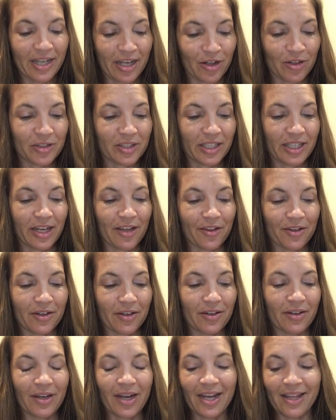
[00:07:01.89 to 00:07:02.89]
held
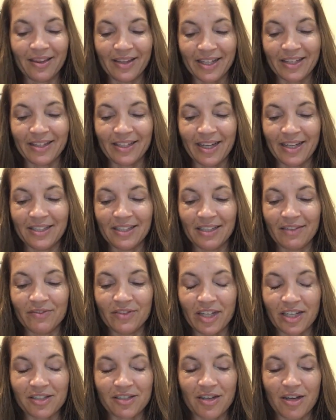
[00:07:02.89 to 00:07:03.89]
together. I like the idea of
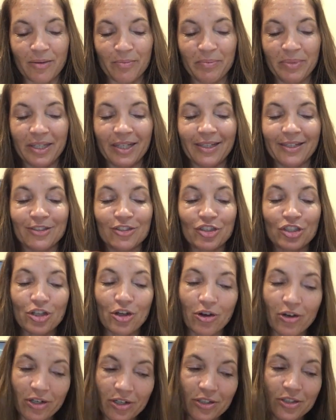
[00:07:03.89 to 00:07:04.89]
Dexcom being in
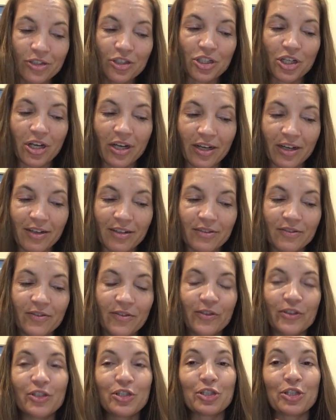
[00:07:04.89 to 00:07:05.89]
charge
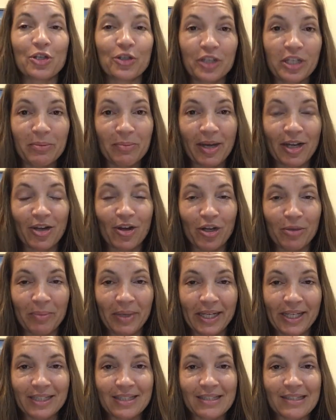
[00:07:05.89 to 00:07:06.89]
of turning back on
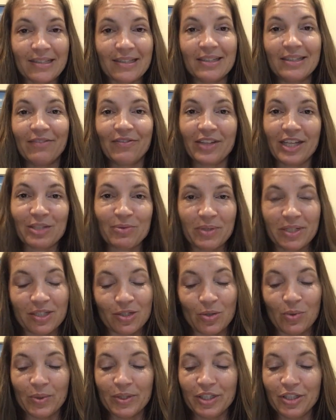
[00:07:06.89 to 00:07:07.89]
my insulin, if that's what it's
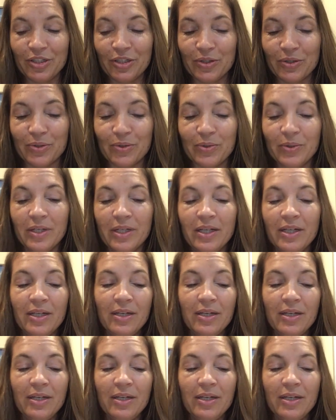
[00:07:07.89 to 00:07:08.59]
going to do,